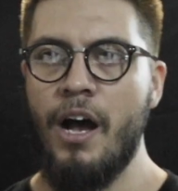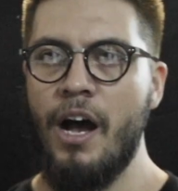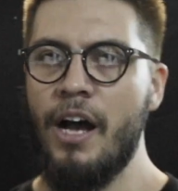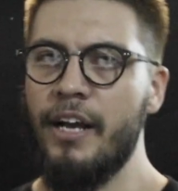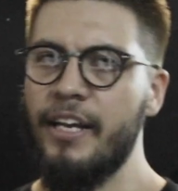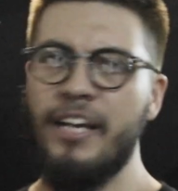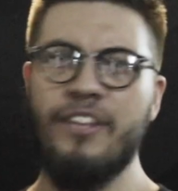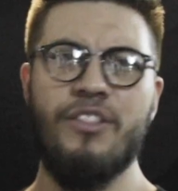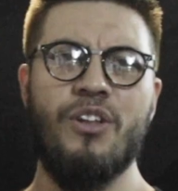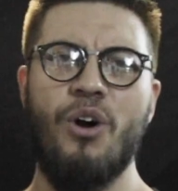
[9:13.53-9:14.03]

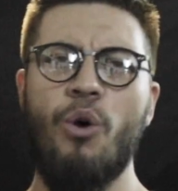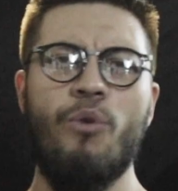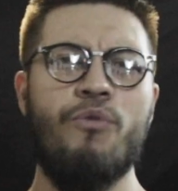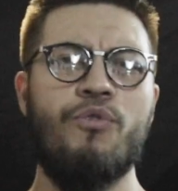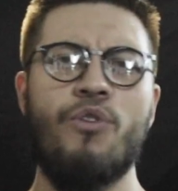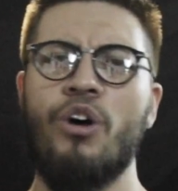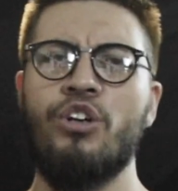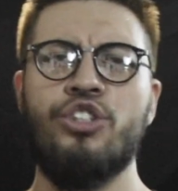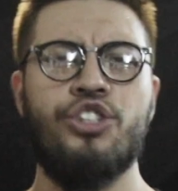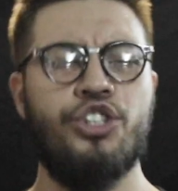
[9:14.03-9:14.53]
Again, the
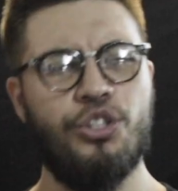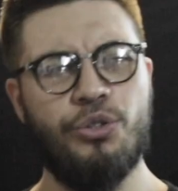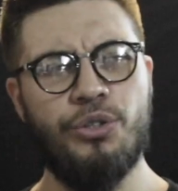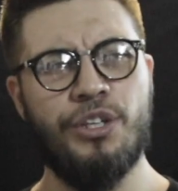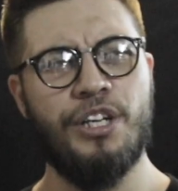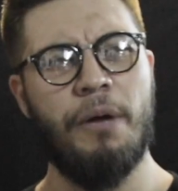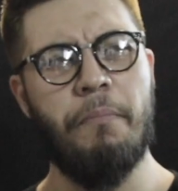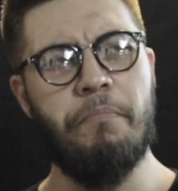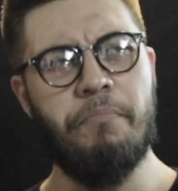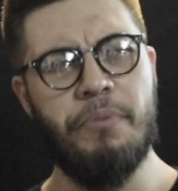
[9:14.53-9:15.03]
overall
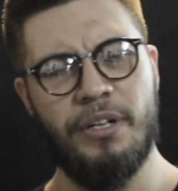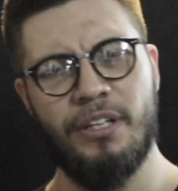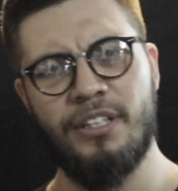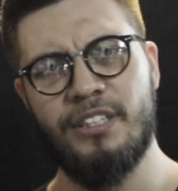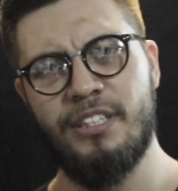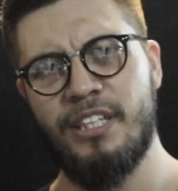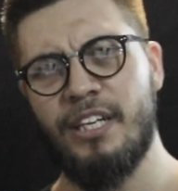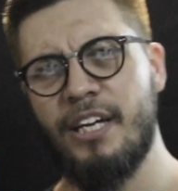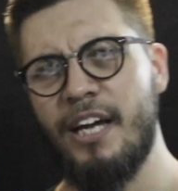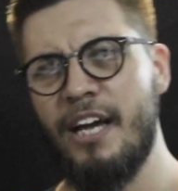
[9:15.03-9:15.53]
shooting
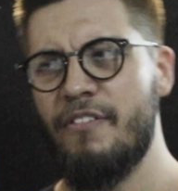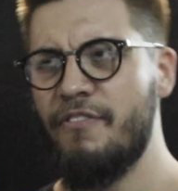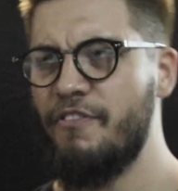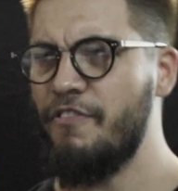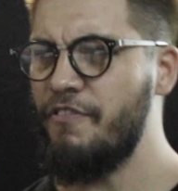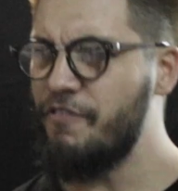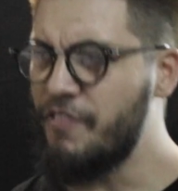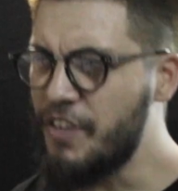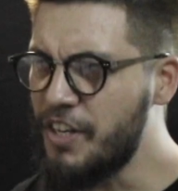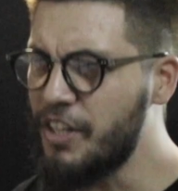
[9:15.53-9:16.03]
ability and
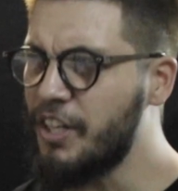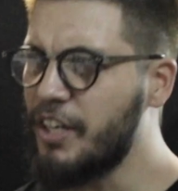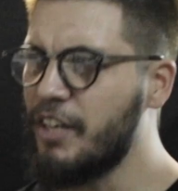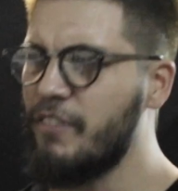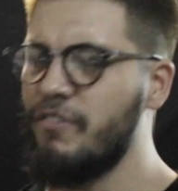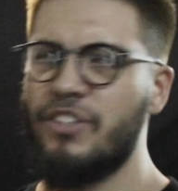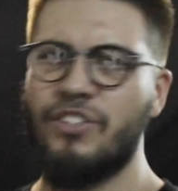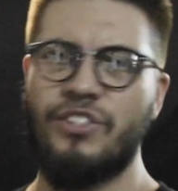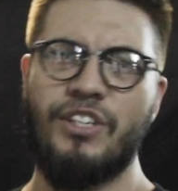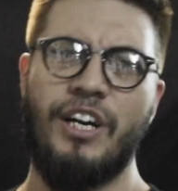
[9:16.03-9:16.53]
feeling
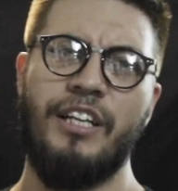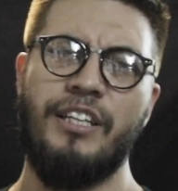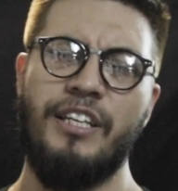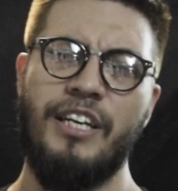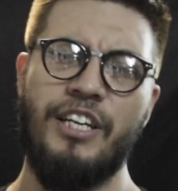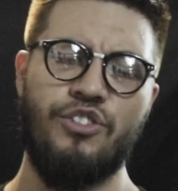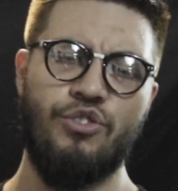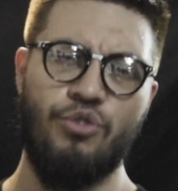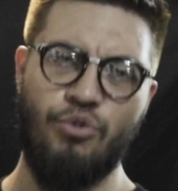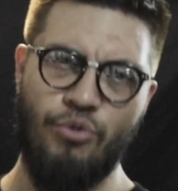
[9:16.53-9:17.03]
of this gun
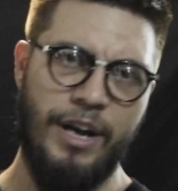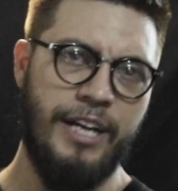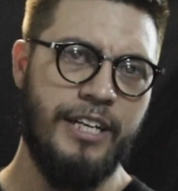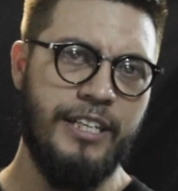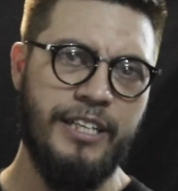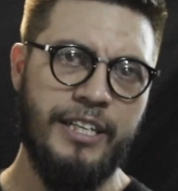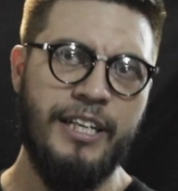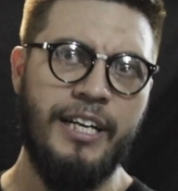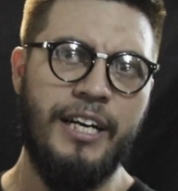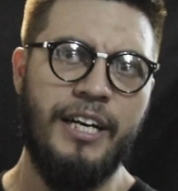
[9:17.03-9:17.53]
is
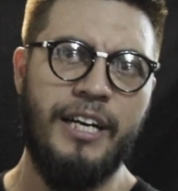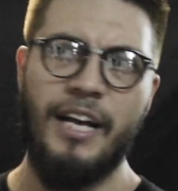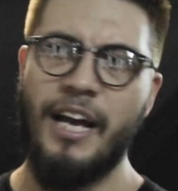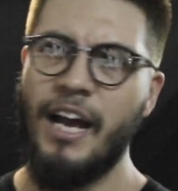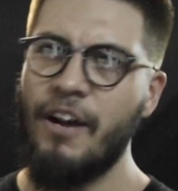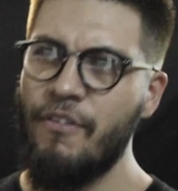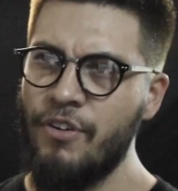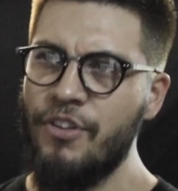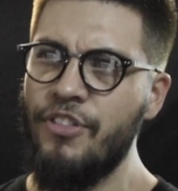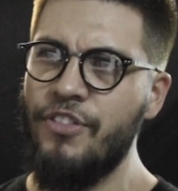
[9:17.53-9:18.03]
great.
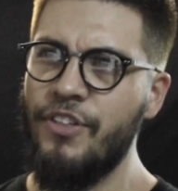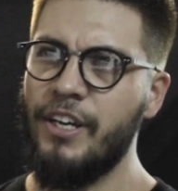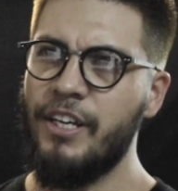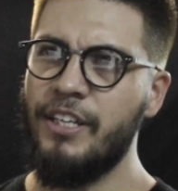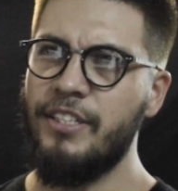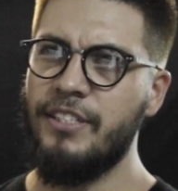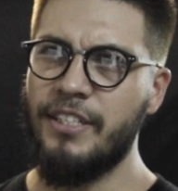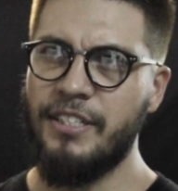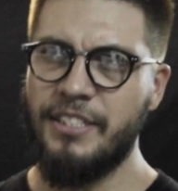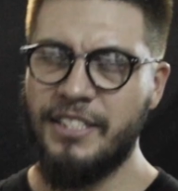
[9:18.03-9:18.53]
Everything
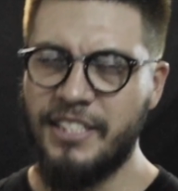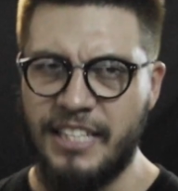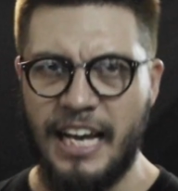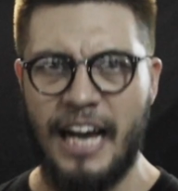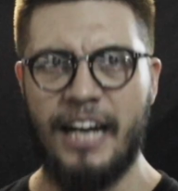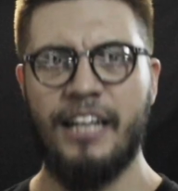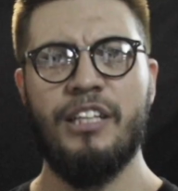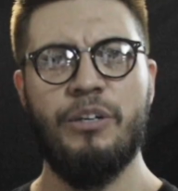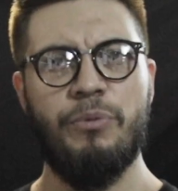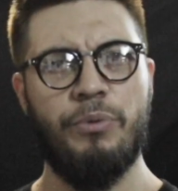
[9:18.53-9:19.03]
is
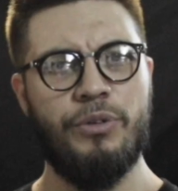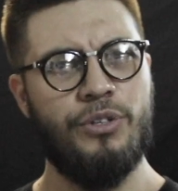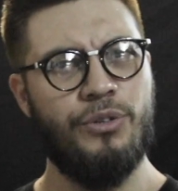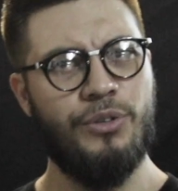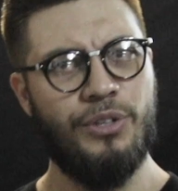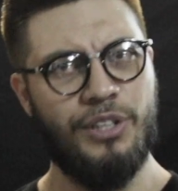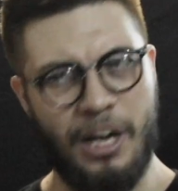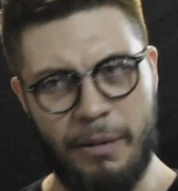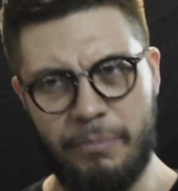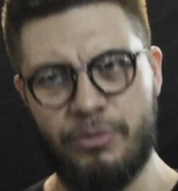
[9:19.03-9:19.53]
exactly what
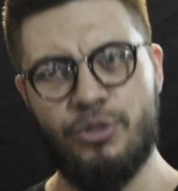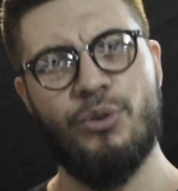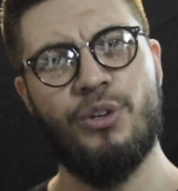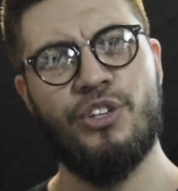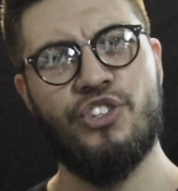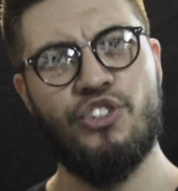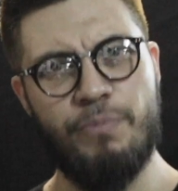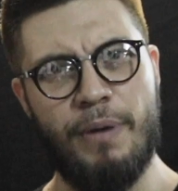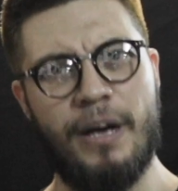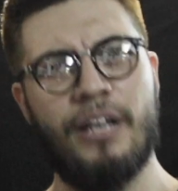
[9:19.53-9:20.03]
you would come to
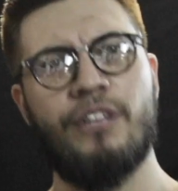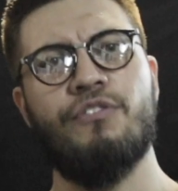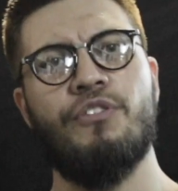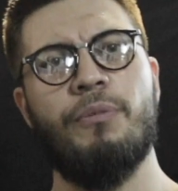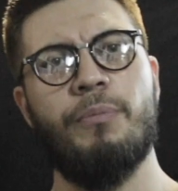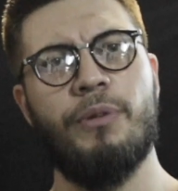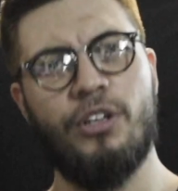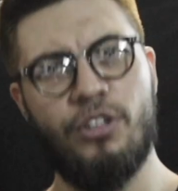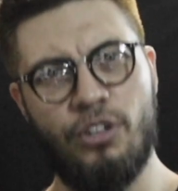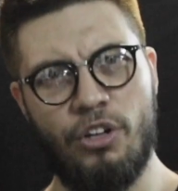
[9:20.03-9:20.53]
expect
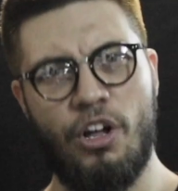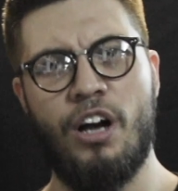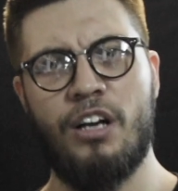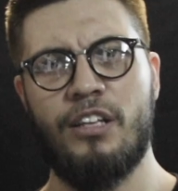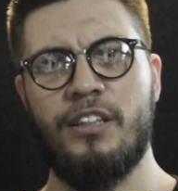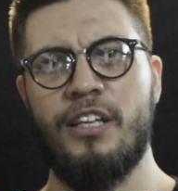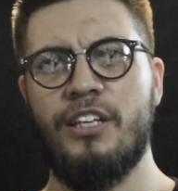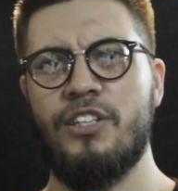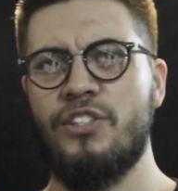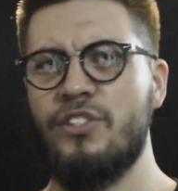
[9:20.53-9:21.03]
from a
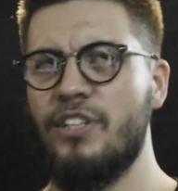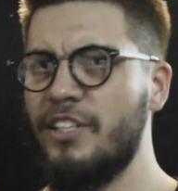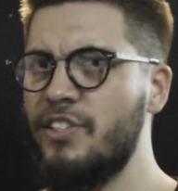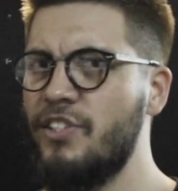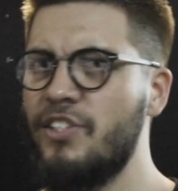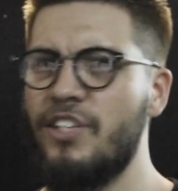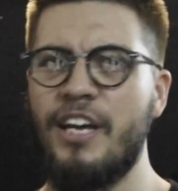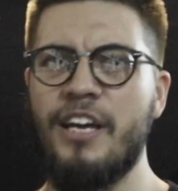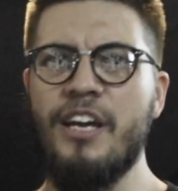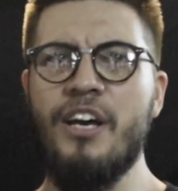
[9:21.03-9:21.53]
Glock that is,
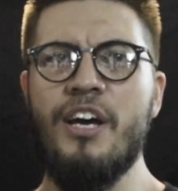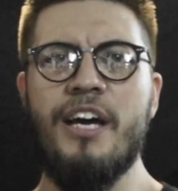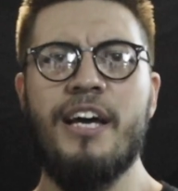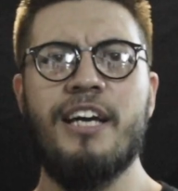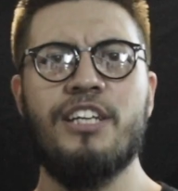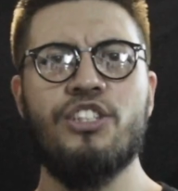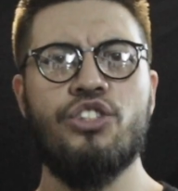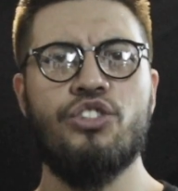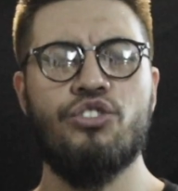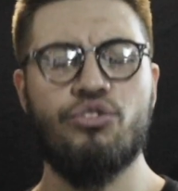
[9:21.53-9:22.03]
let's say,
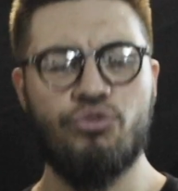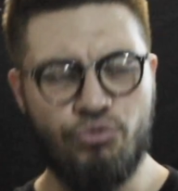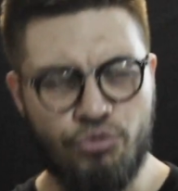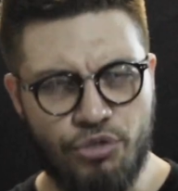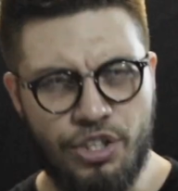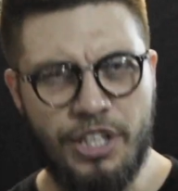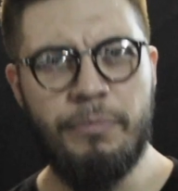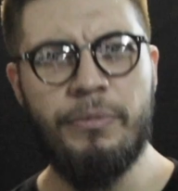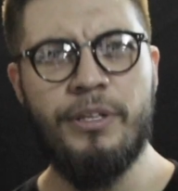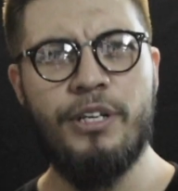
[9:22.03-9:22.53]

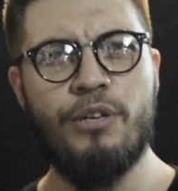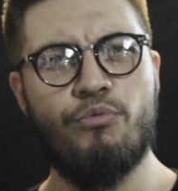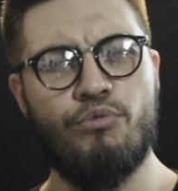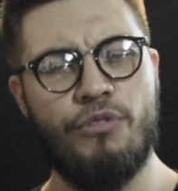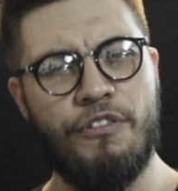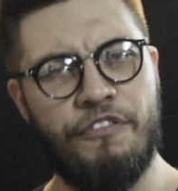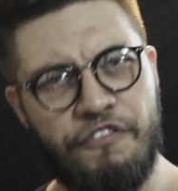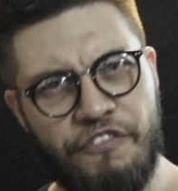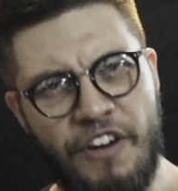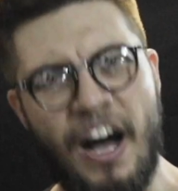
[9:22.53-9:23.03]
extremely
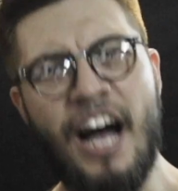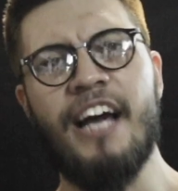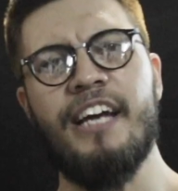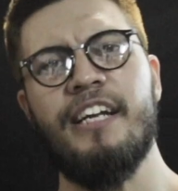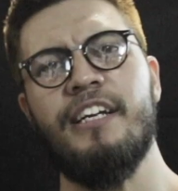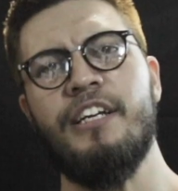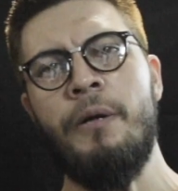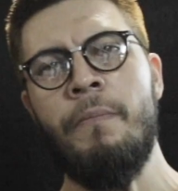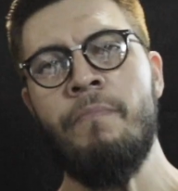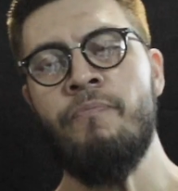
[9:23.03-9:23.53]

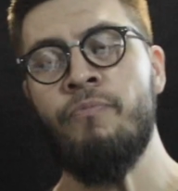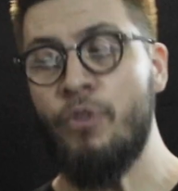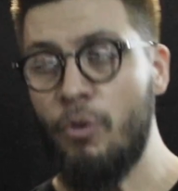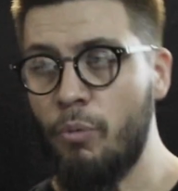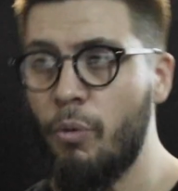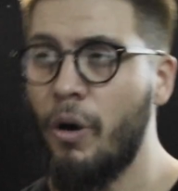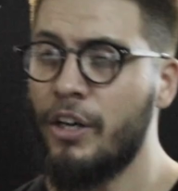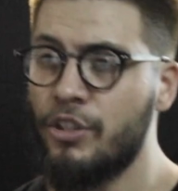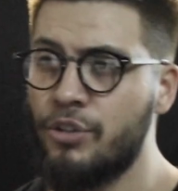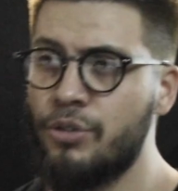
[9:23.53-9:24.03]
refined.
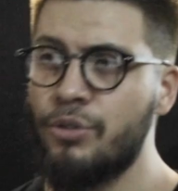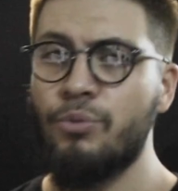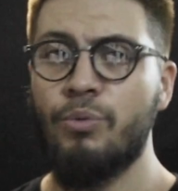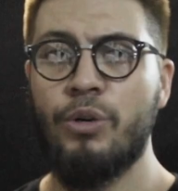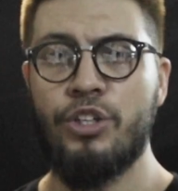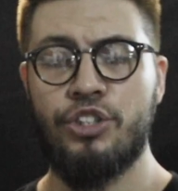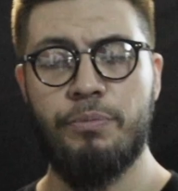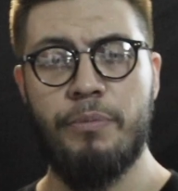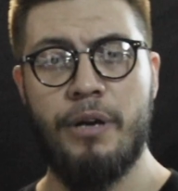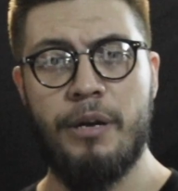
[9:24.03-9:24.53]
While I do
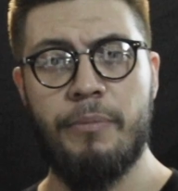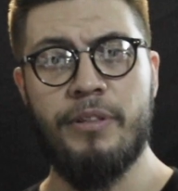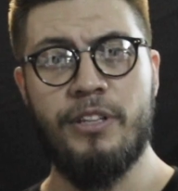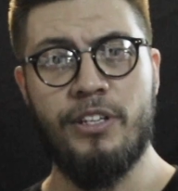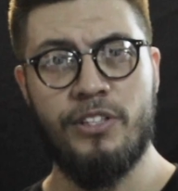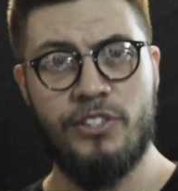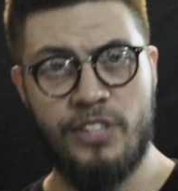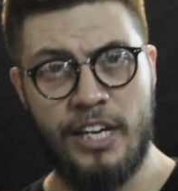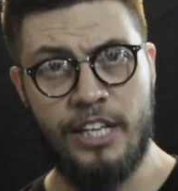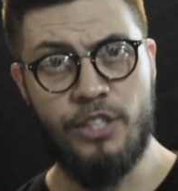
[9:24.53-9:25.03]
wish maybe
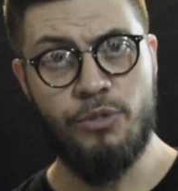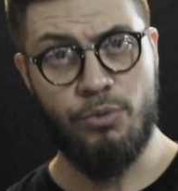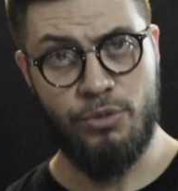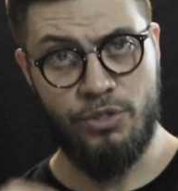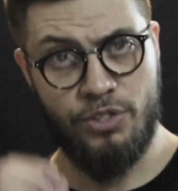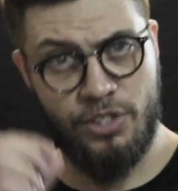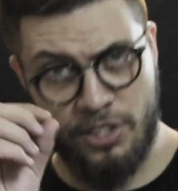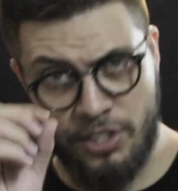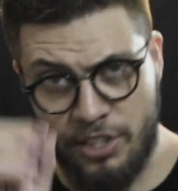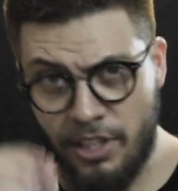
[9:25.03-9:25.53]
the sights
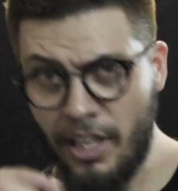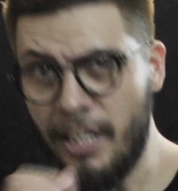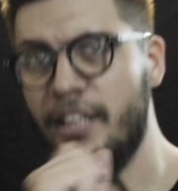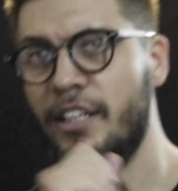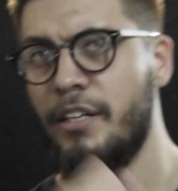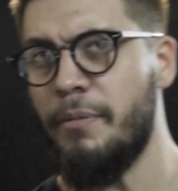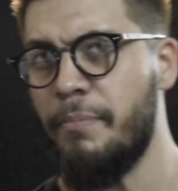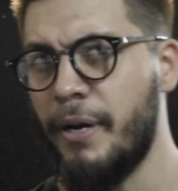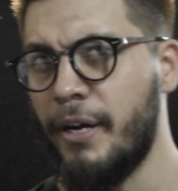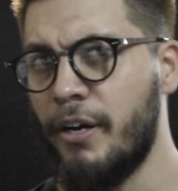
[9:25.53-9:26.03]
were
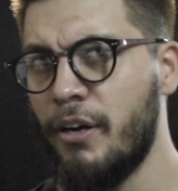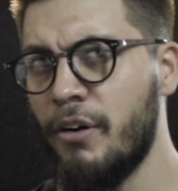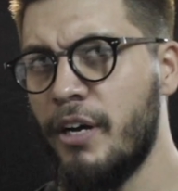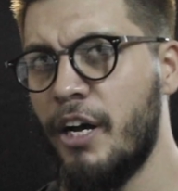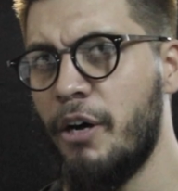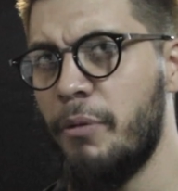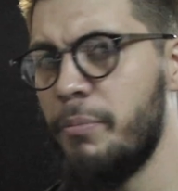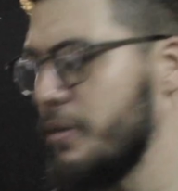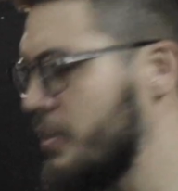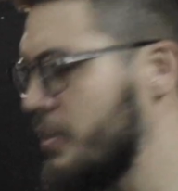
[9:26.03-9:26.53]
slightly bigger, help